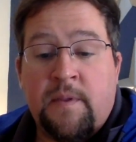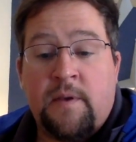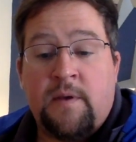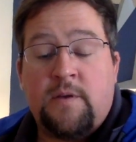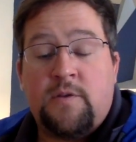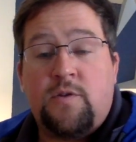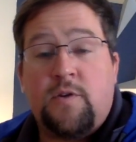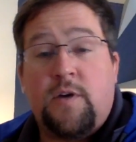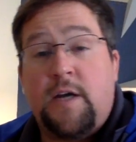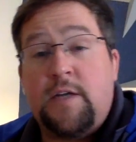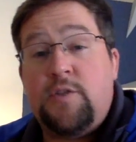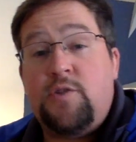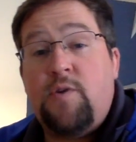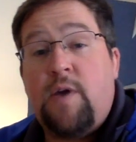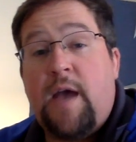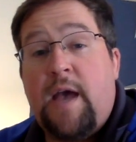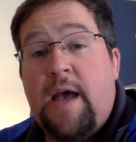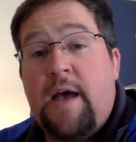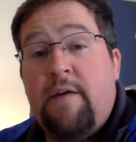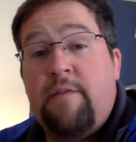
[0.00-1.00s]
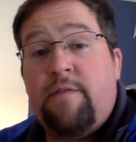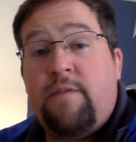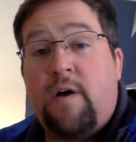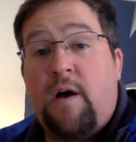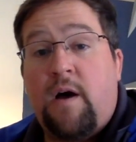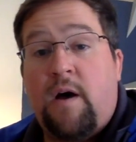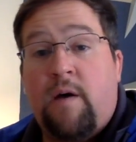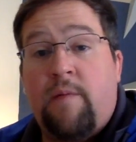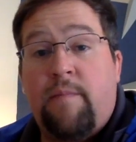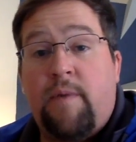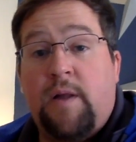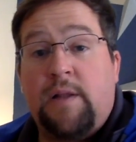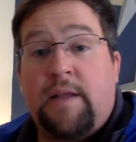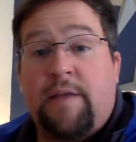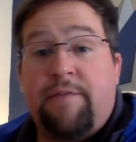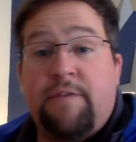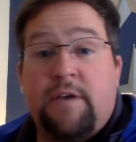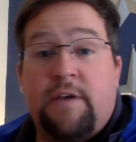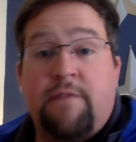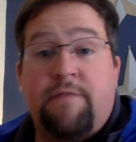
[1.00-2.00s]
So guys, you have
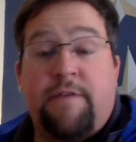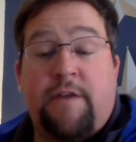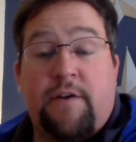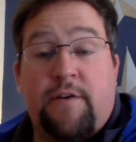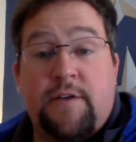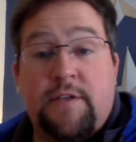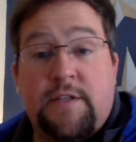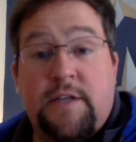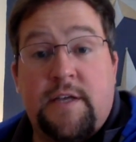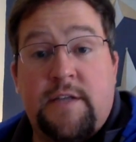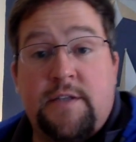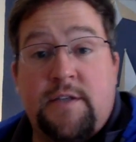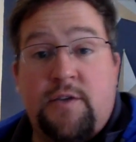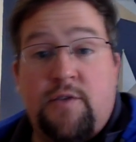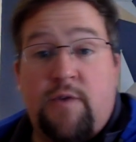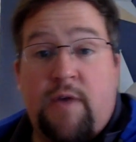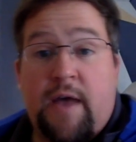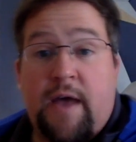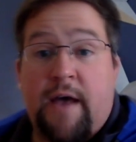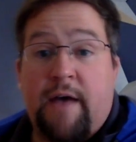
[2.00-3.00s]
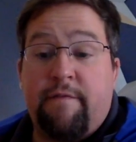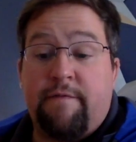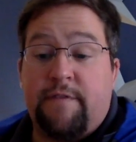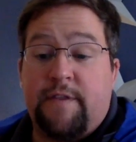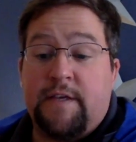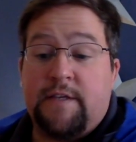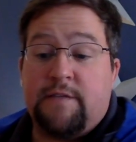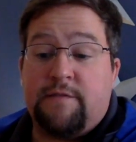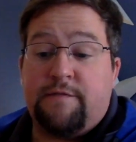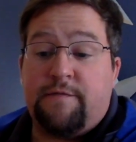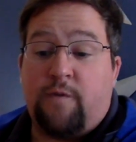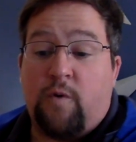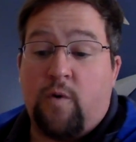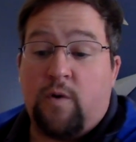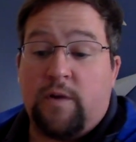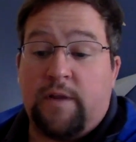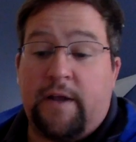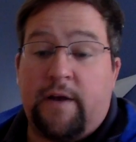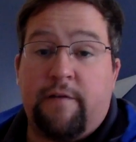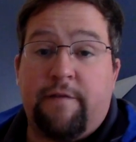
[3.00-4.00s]
11 Confederate states and you have these 4,
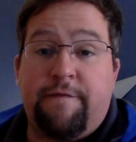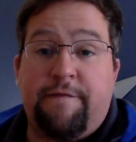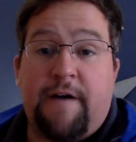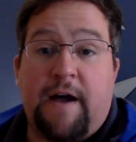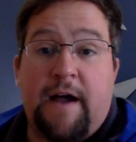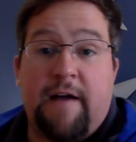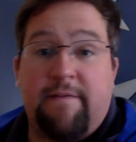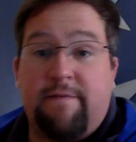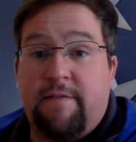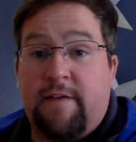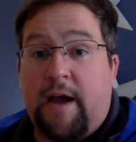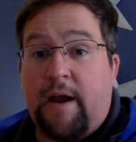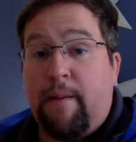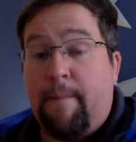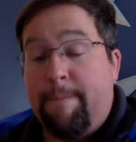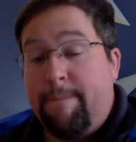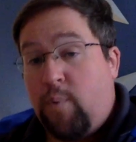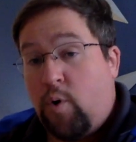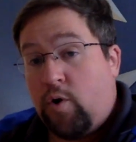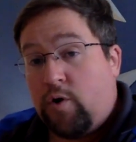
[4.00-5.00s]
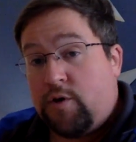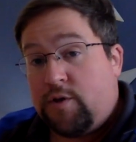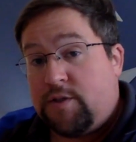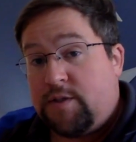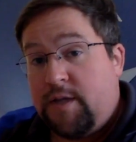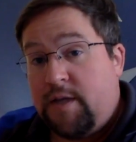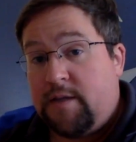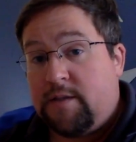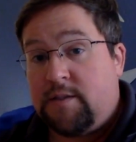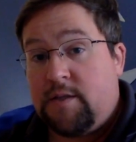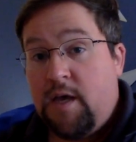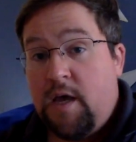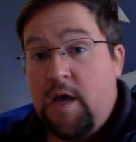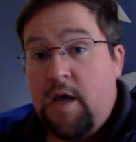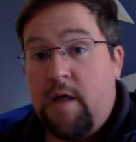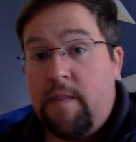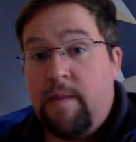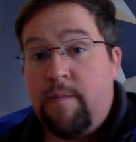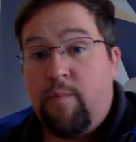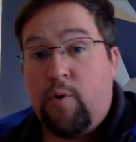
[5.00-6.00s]
later 5 kind of border states.
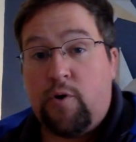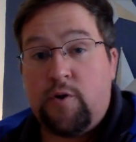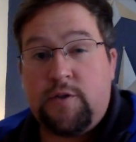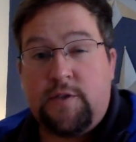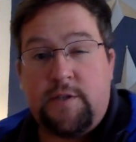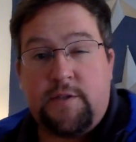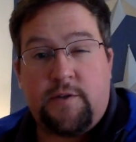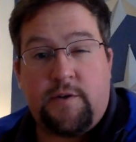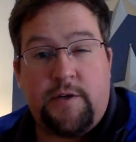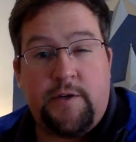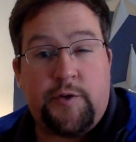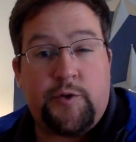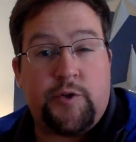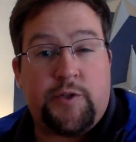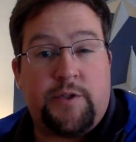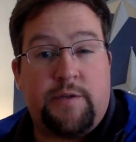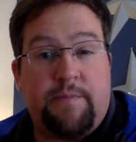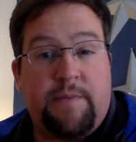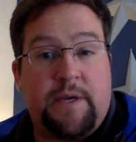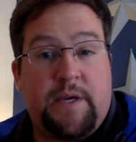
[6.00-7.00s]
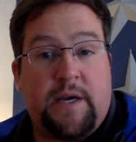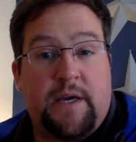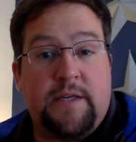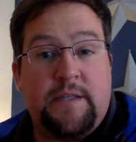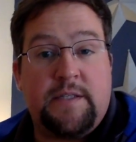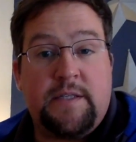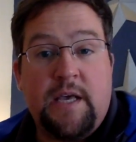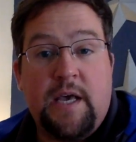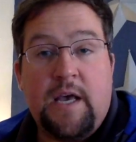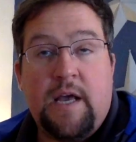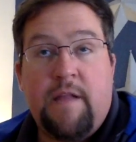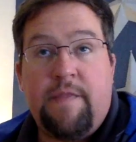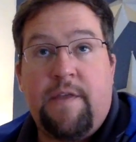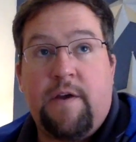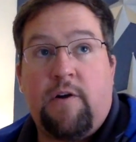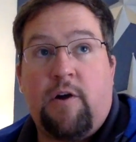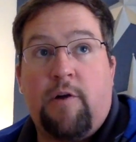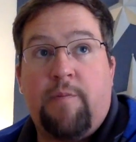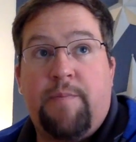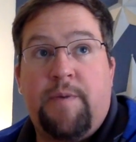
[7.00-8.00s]
The border states are interesting because
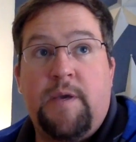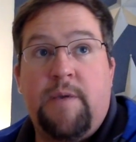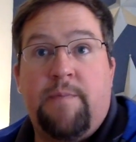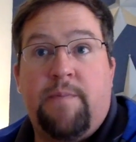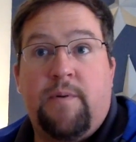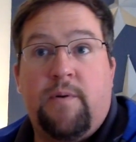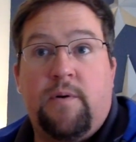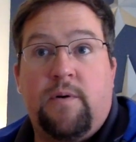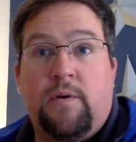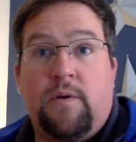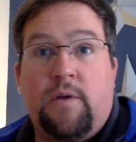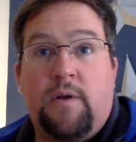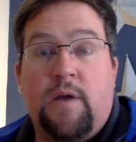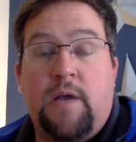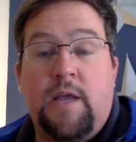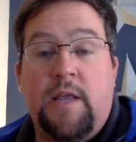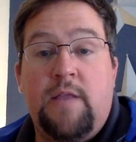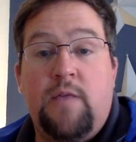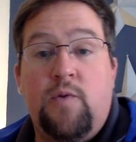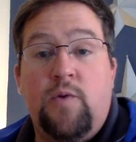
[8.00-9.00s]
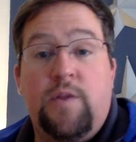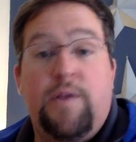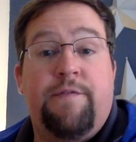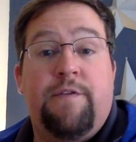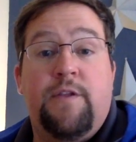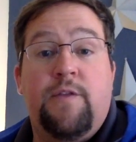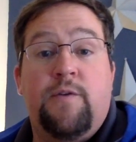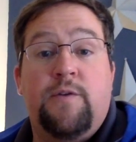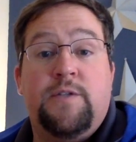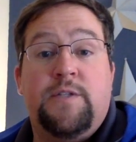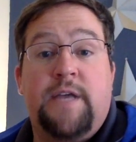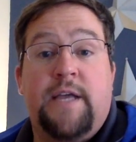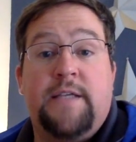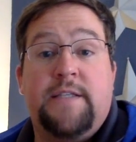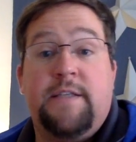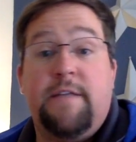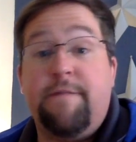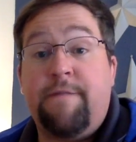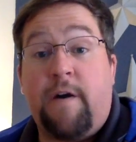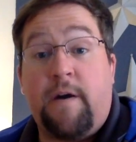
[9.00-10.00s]
there are people who lived in those states
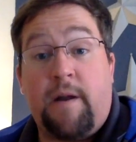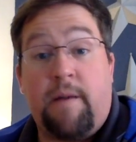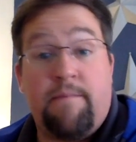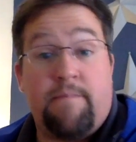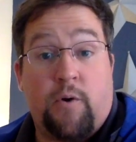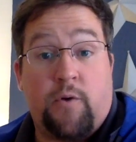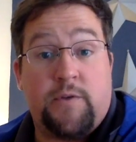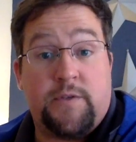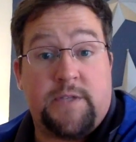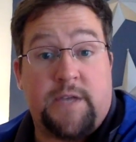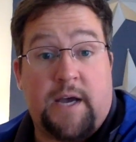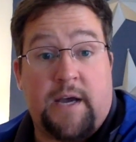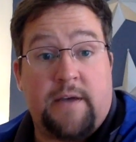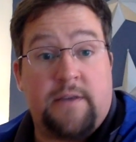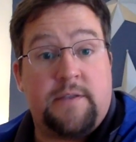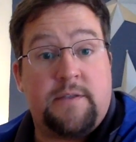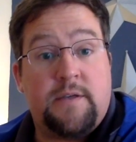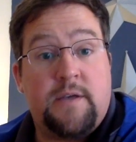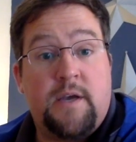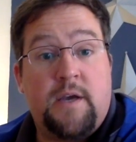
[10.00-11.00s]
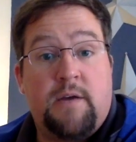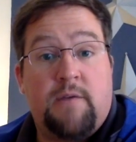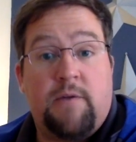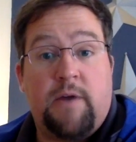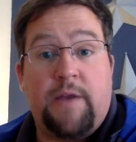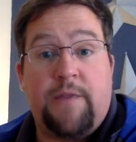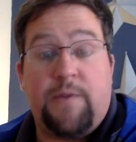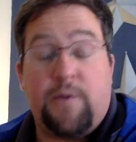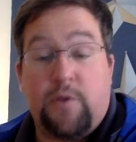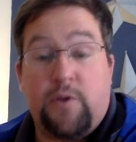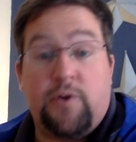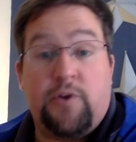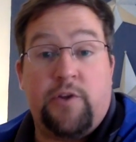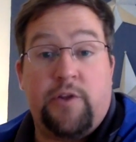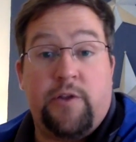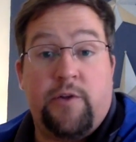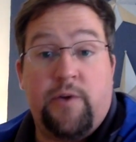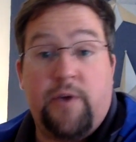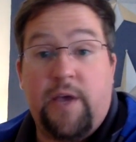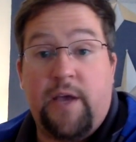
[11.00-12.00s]
that fought on both sides, right? They're literally
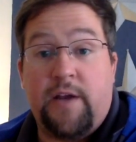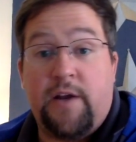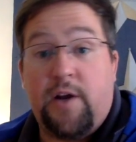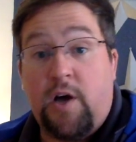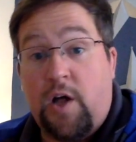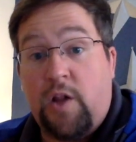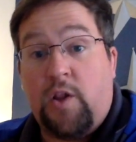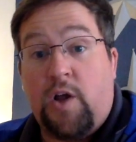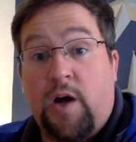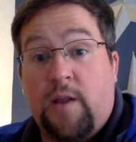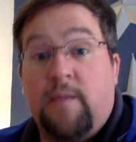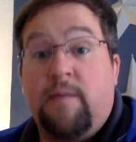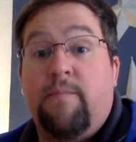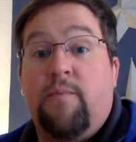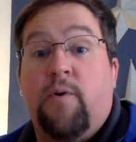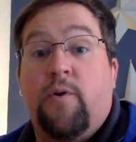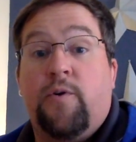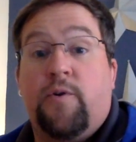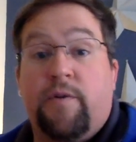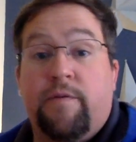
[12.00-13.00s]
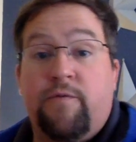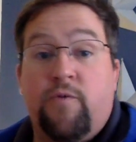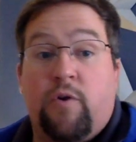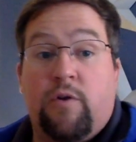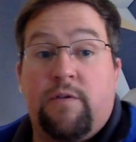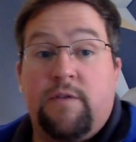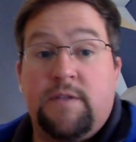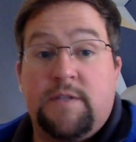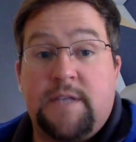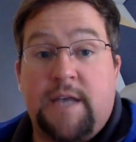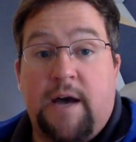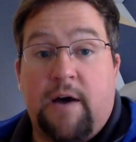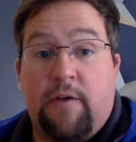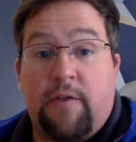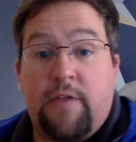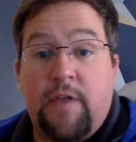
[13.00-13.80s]
located along the border of North and South.